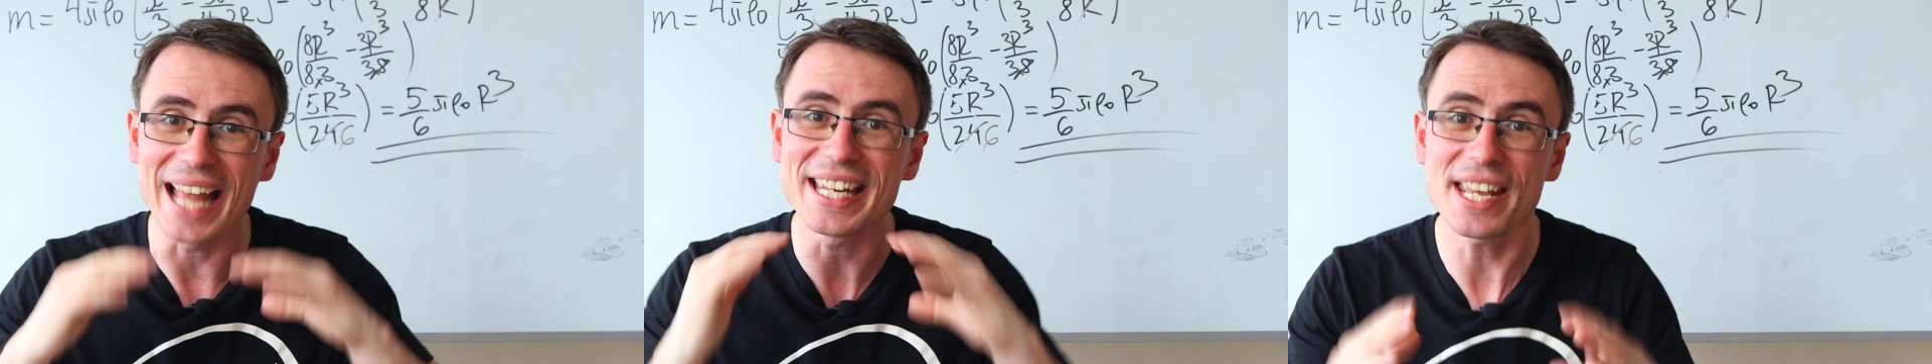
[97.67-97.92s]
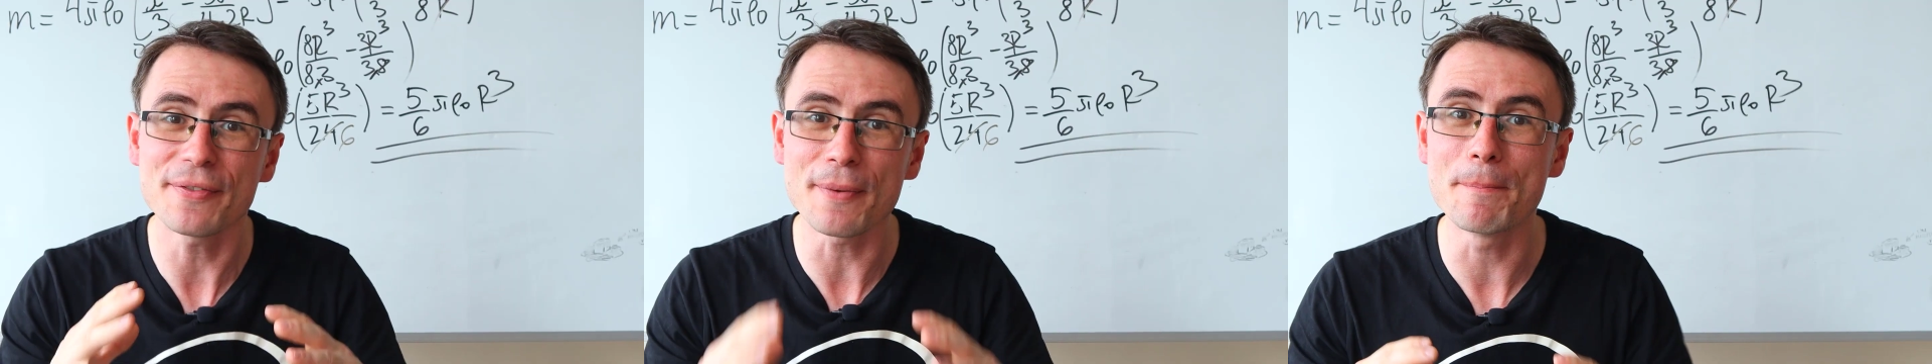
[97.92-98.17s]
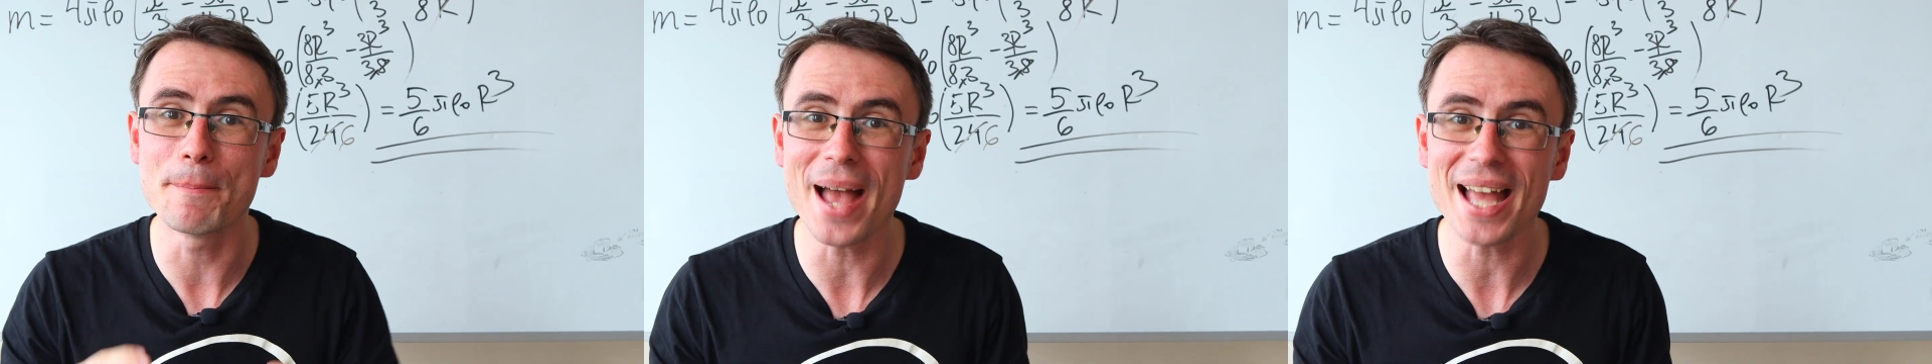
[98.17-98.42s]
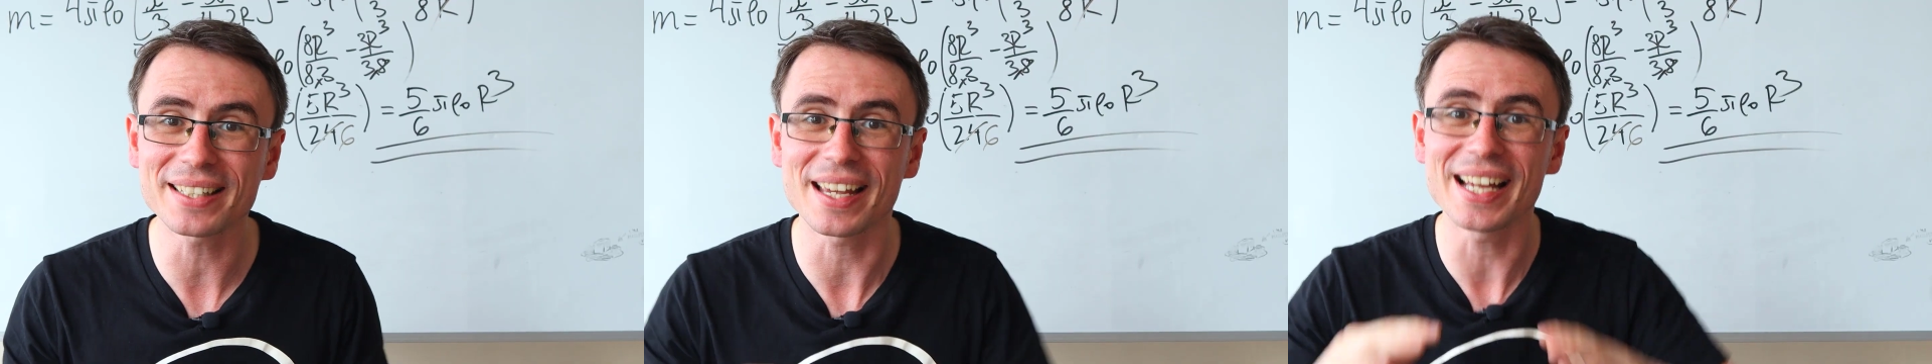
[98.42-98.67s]
and even
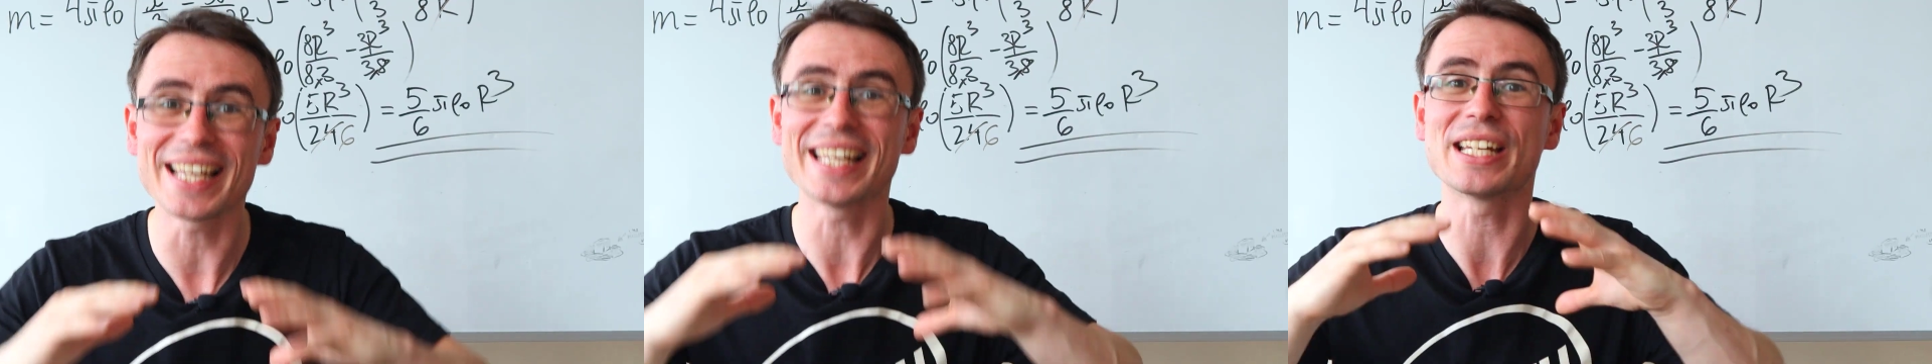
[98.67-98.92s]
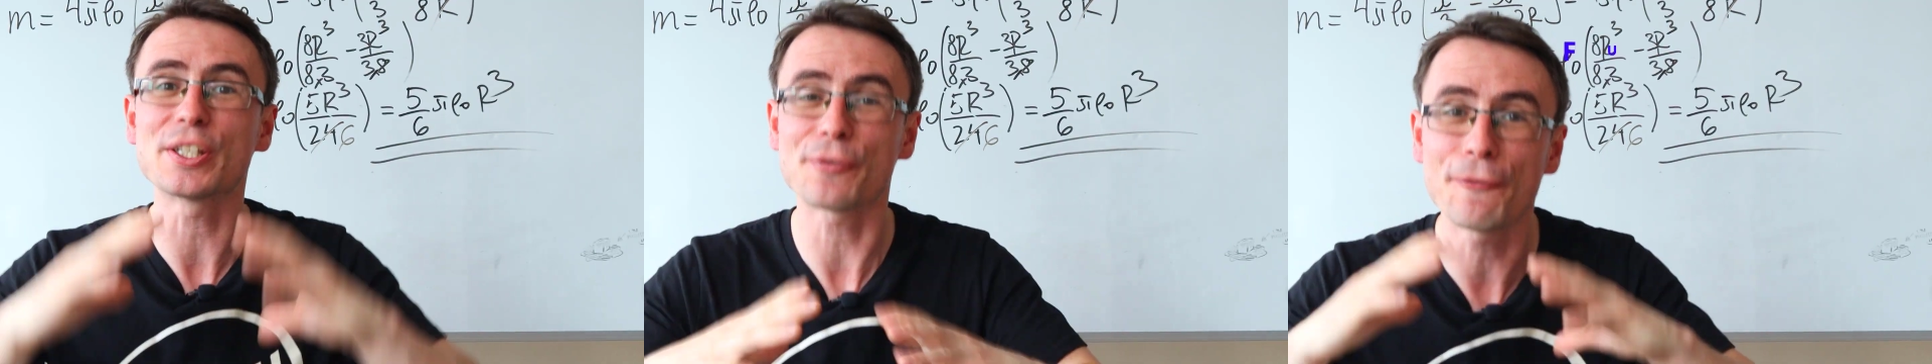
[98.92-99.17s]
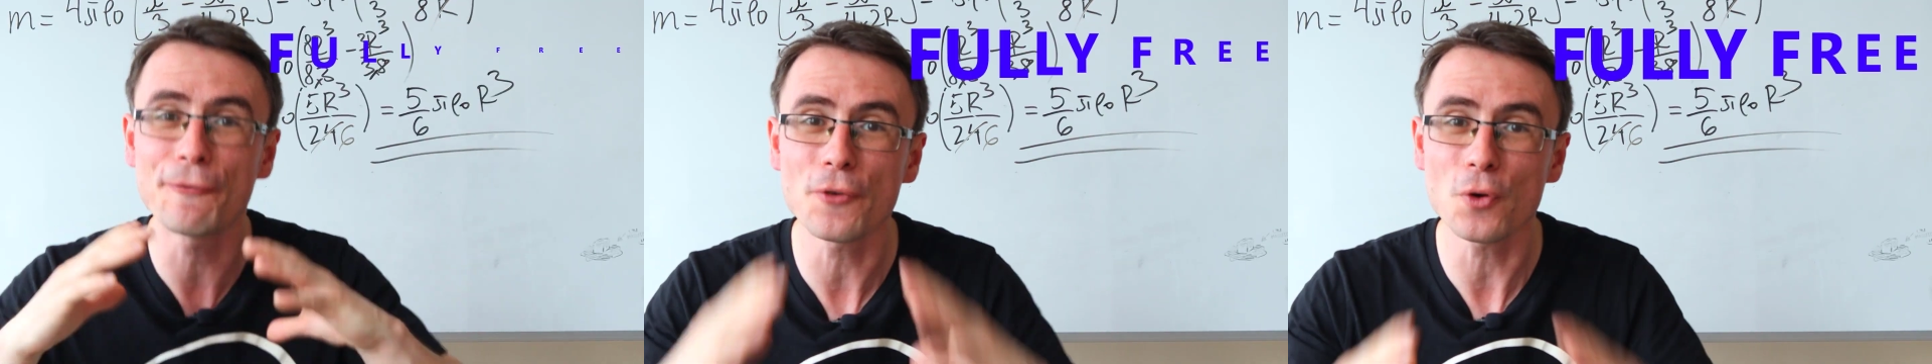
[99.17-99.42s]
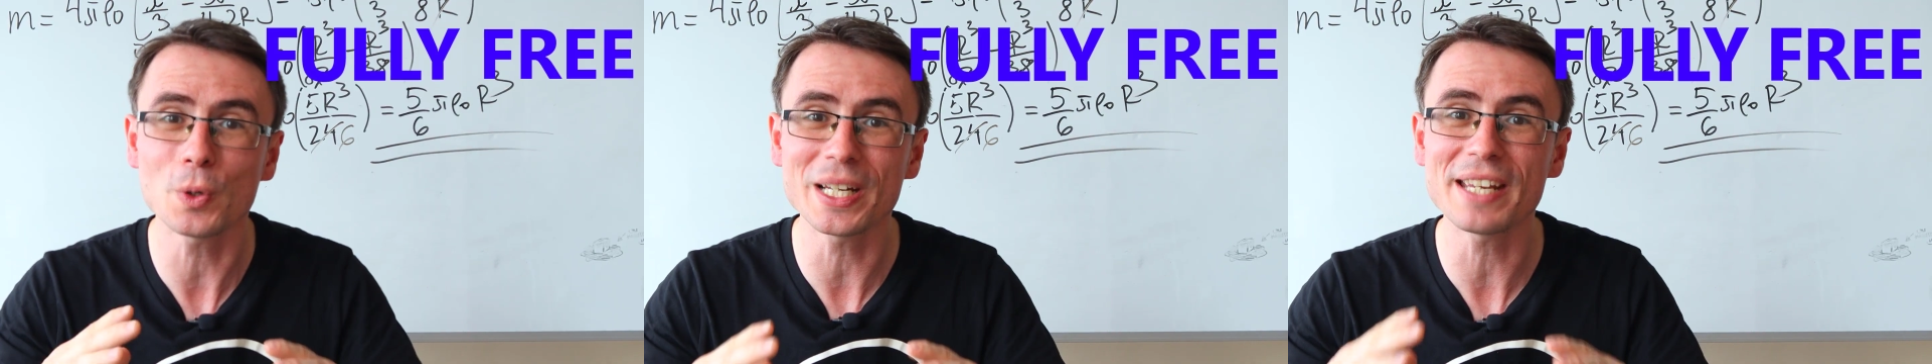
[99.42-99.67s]
better, it is
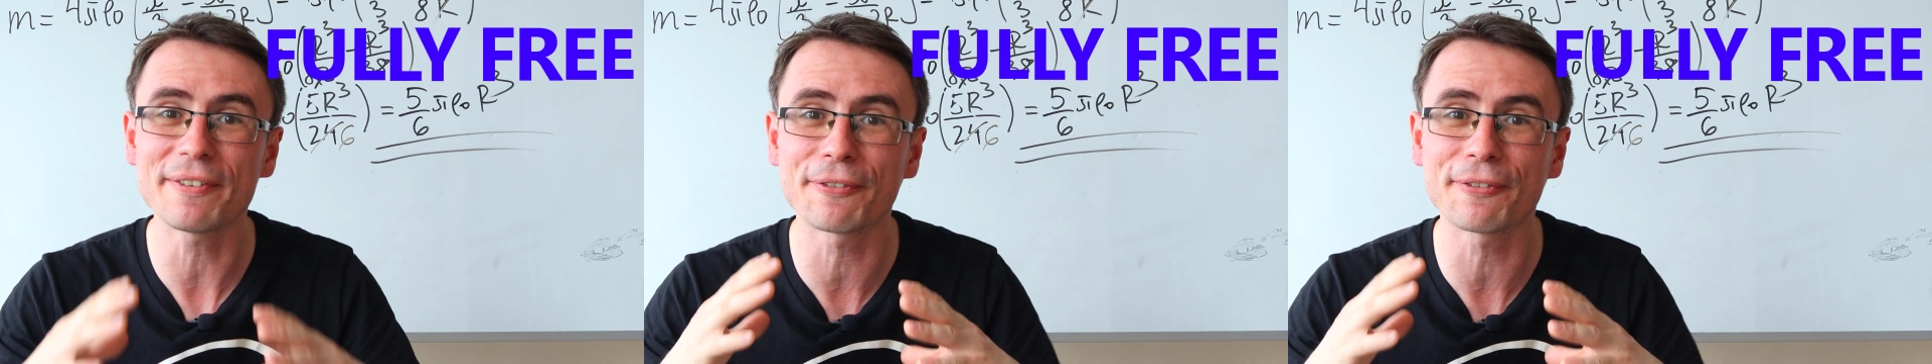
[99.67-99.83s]
fully